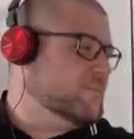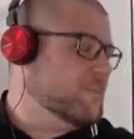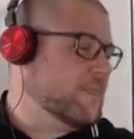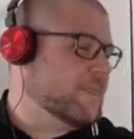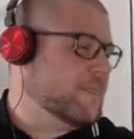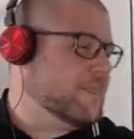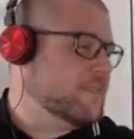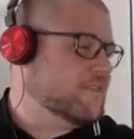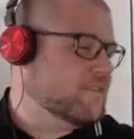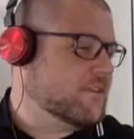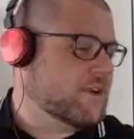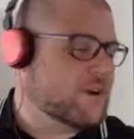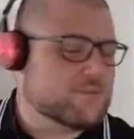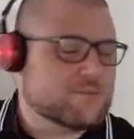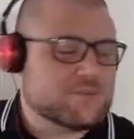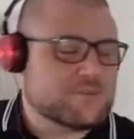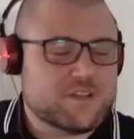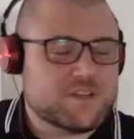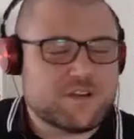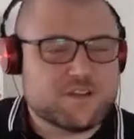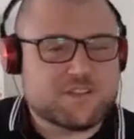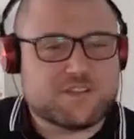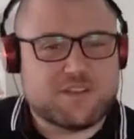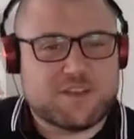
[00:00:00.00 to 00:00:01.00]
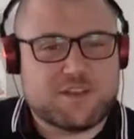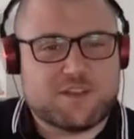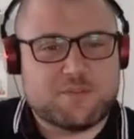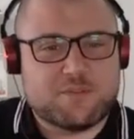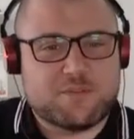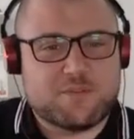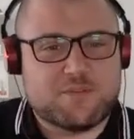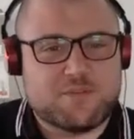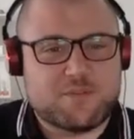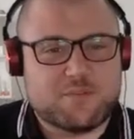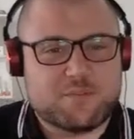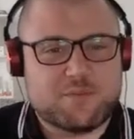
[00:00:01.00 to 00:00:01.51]
So I was going to ask you,
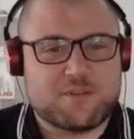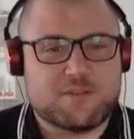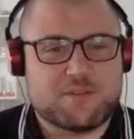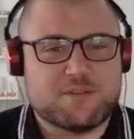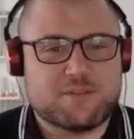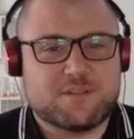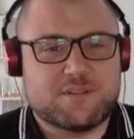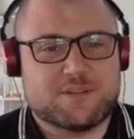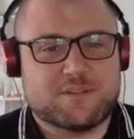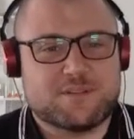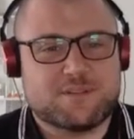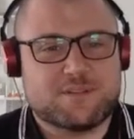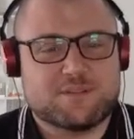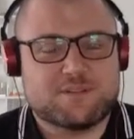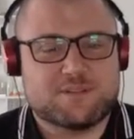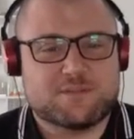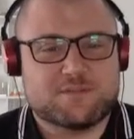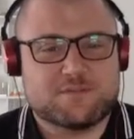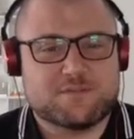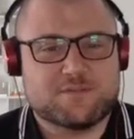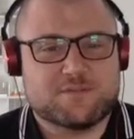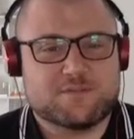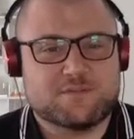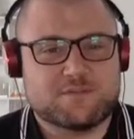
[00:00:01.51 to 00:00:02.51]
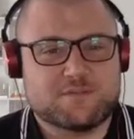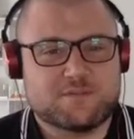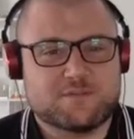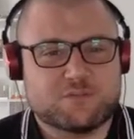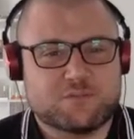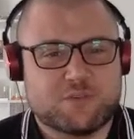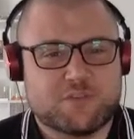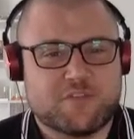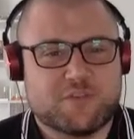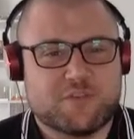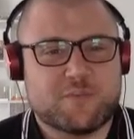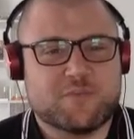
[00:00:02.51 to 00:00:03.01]

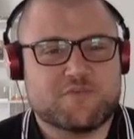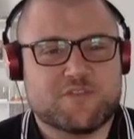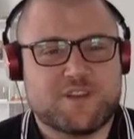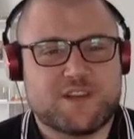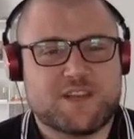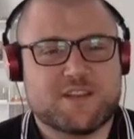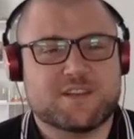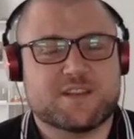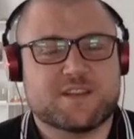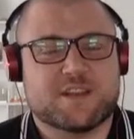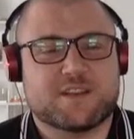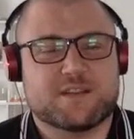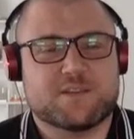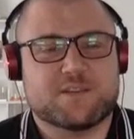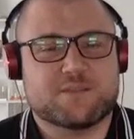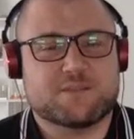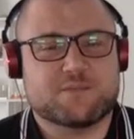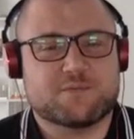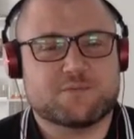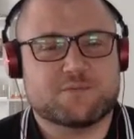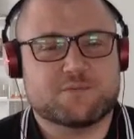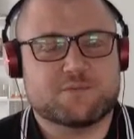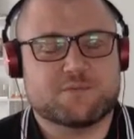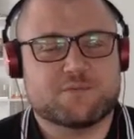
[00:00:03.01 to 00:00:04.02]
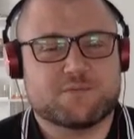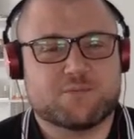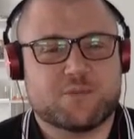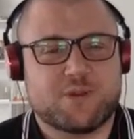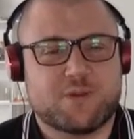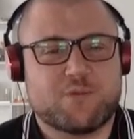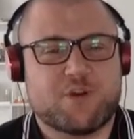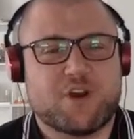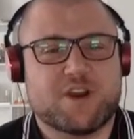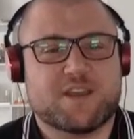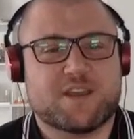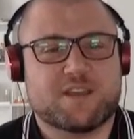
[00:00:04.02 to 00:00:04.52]
what have you been reading? We
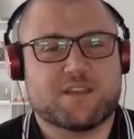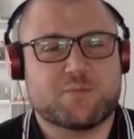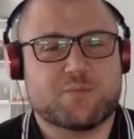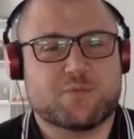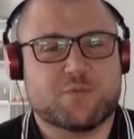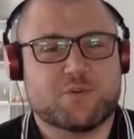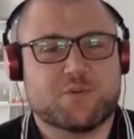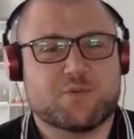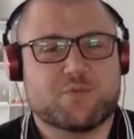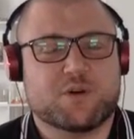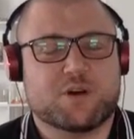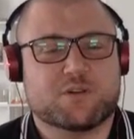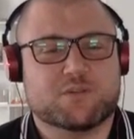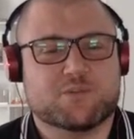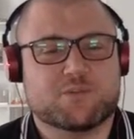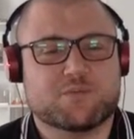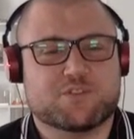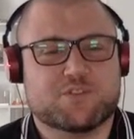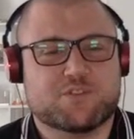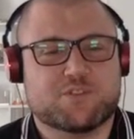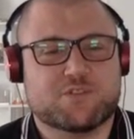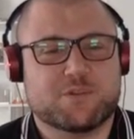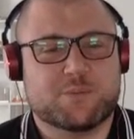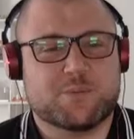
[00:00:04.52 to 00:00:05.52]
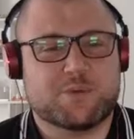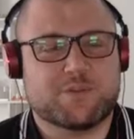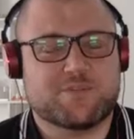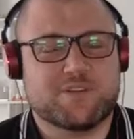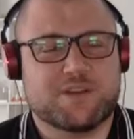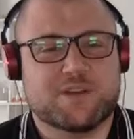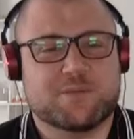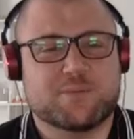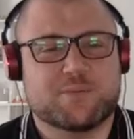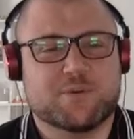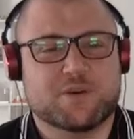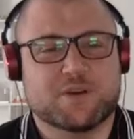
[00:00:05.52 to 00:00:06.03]
work in the book world. Well, surely we
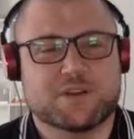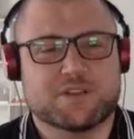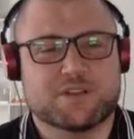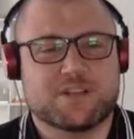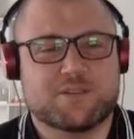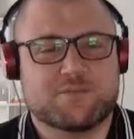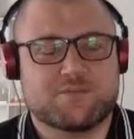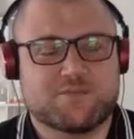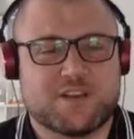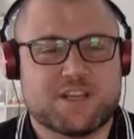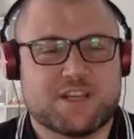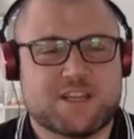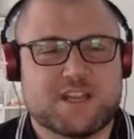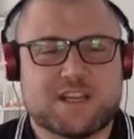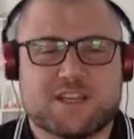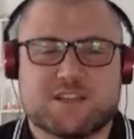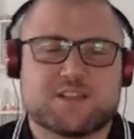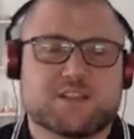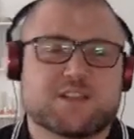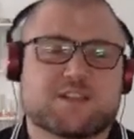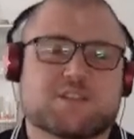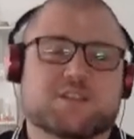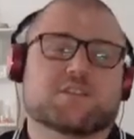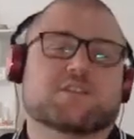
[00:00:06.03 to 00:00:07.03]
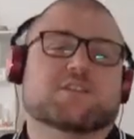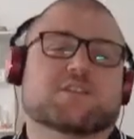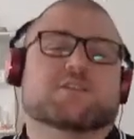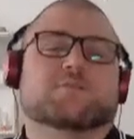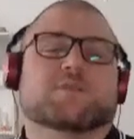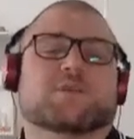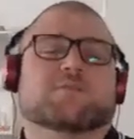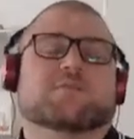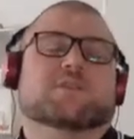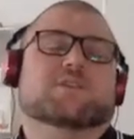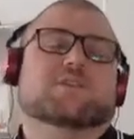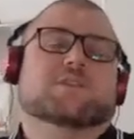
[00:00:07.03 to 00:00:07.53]
read books. Reading anything good at the
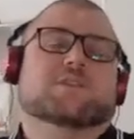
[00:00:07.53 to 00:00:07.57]
moment?